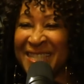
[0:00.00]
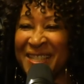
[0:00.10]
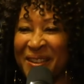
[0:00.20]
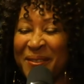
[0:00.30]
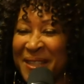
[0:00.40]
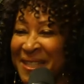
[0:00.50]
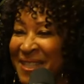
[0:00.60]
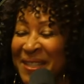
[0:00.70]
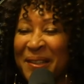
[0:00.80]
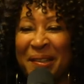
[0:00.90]
and this. Yeah. You know,
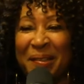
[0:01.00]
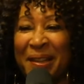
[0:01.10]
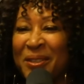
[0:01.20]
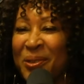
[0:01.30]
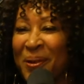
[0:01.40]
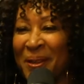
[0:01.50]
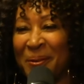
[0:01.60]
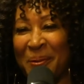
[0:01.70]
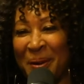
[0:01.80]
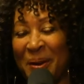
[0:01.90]
just
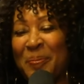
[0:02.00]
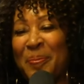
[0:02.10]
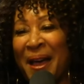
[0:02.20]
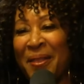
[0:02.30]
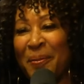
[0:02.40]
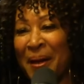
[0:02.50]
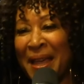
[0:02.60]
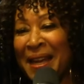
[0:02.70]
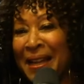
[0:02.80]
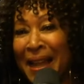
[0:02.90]
enjoy the work. And a lot
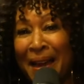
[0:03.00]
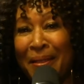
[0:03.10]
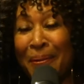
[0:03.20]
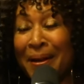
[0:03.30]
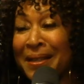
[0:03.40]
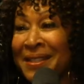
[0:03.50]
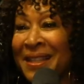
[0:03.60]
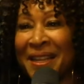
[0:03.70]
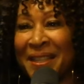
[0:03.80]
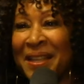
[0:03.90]
of the work
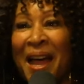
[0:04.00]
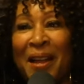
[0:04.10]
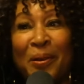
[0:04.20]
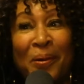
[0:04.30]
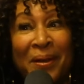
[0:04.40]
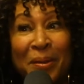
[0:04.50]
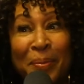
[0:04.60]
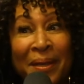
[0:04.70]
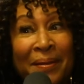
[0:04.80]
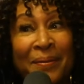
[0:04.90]
is like not going
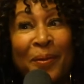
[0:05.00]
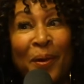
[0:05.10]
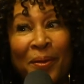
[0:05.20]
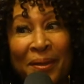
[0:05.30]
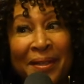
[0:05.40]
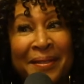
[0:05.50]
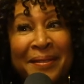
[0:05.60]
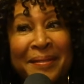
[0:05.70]
to be worth millions.